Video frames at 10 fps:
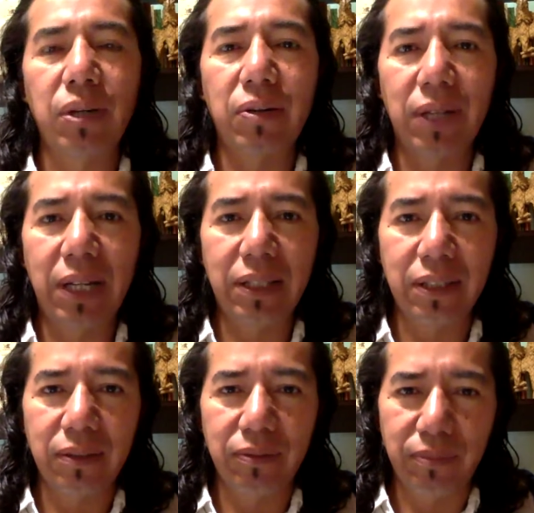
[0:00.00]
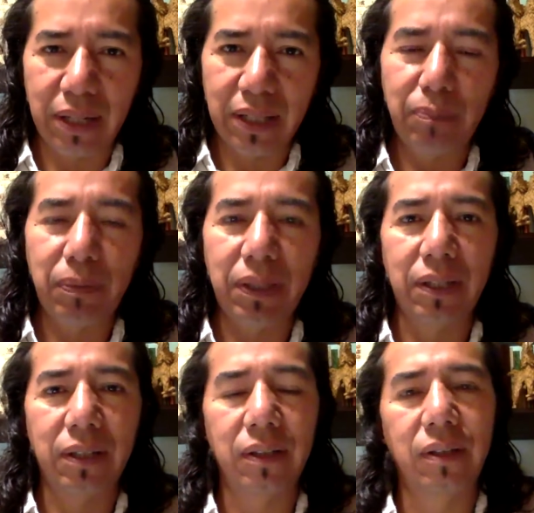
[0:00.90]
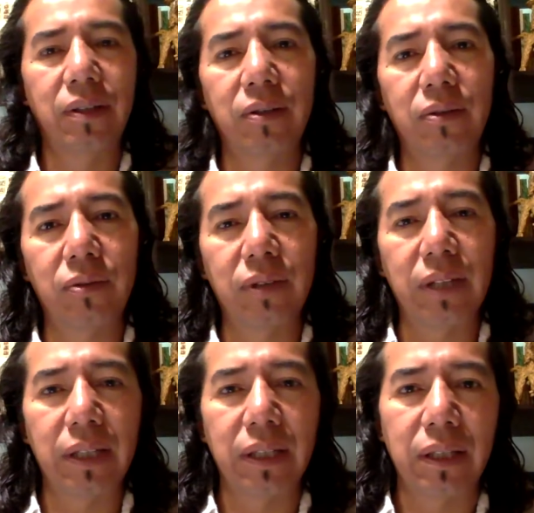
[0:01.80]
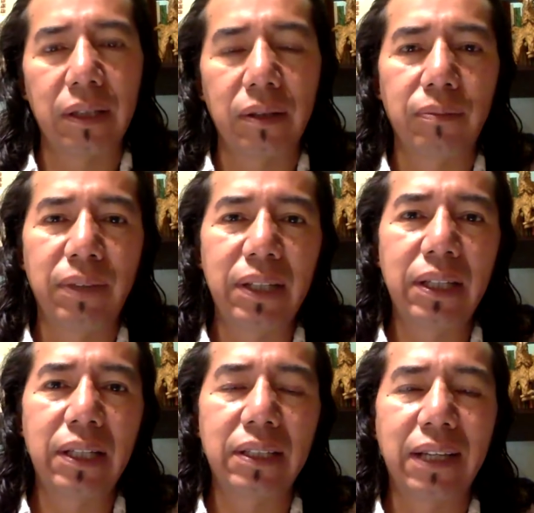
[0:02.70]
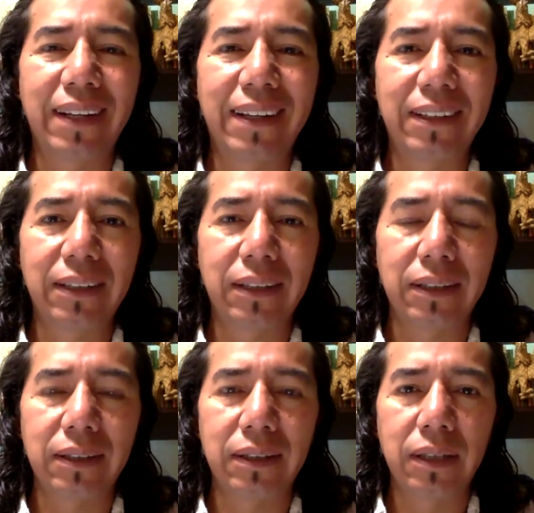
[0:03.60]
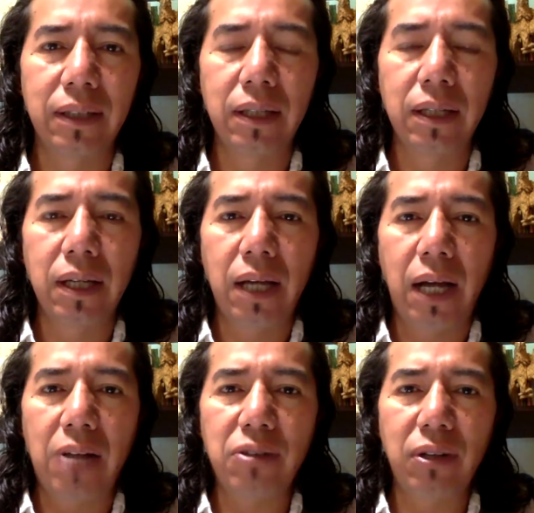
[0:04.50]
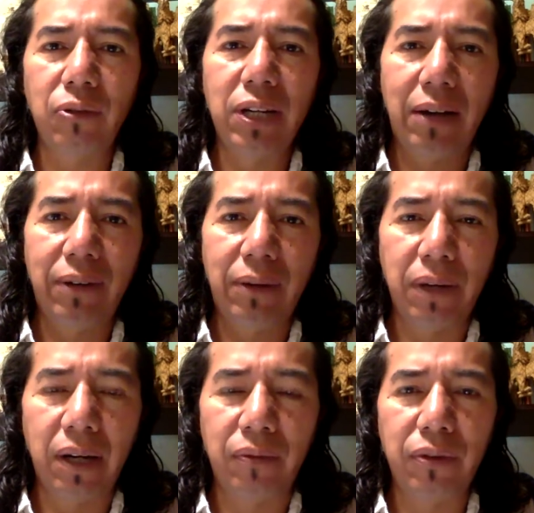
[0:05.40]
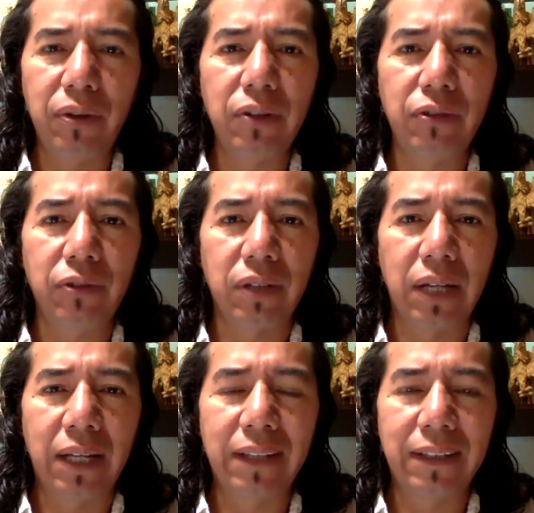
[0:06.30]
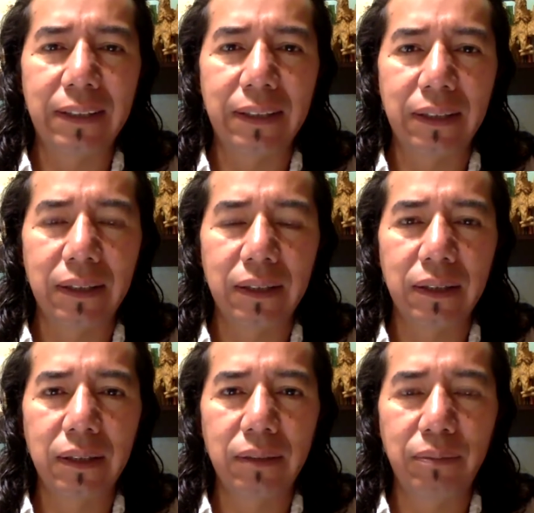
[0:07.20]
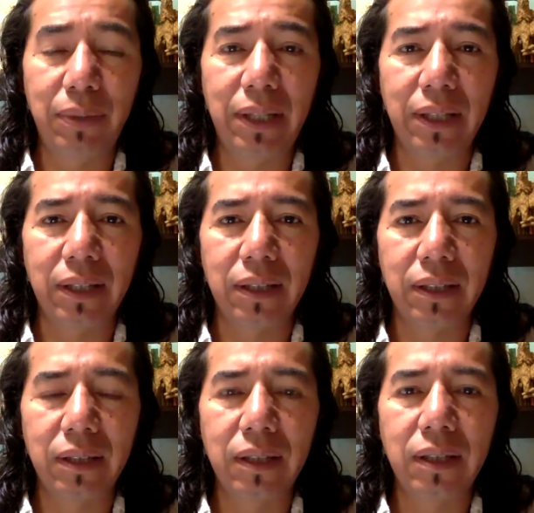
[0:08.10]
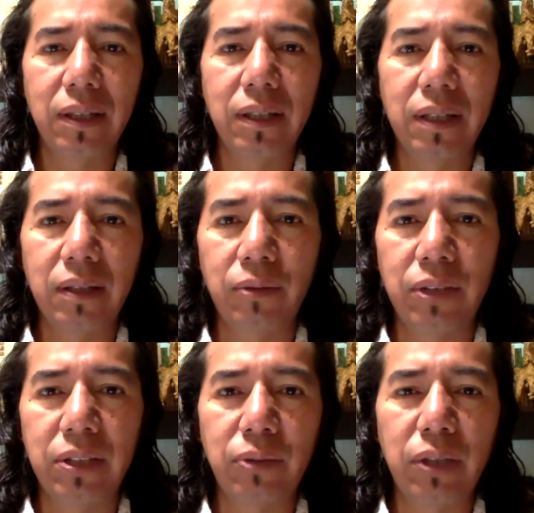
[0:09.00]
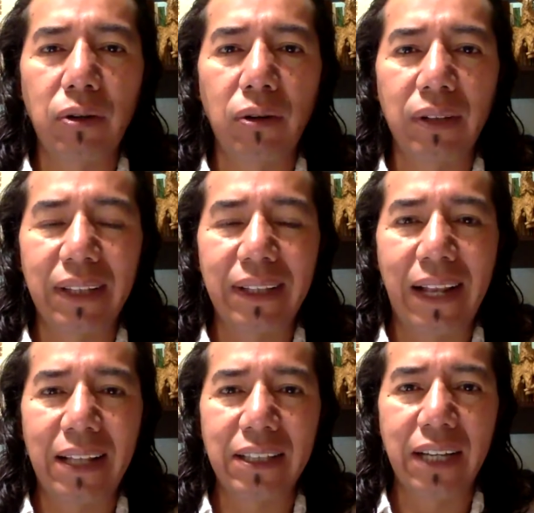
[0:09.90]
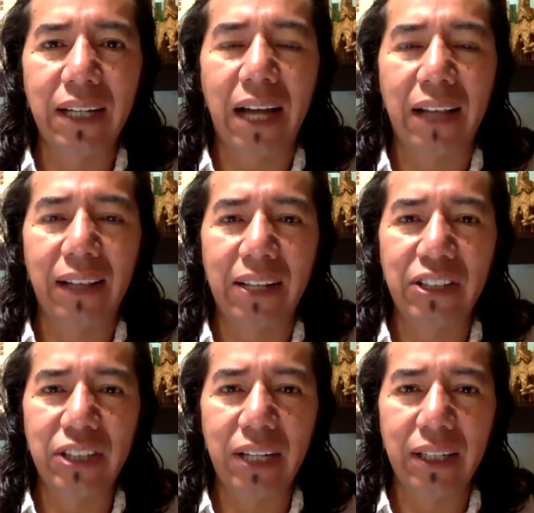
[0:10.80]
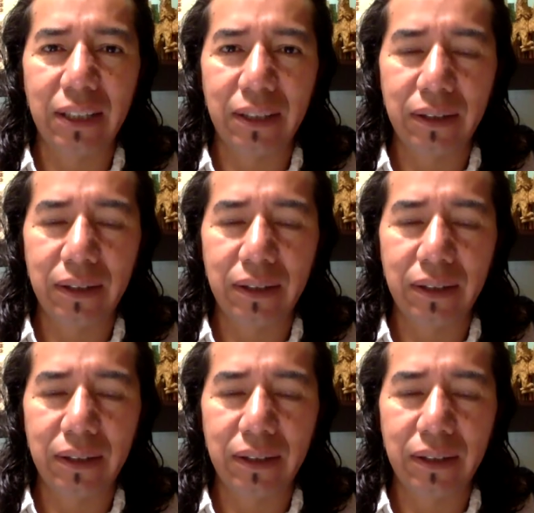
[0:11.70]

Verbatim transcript: were related very deeply to the beings and entities. Actually, we have a, a beautiful entity, being, which we call Tlanchana Atlanchane,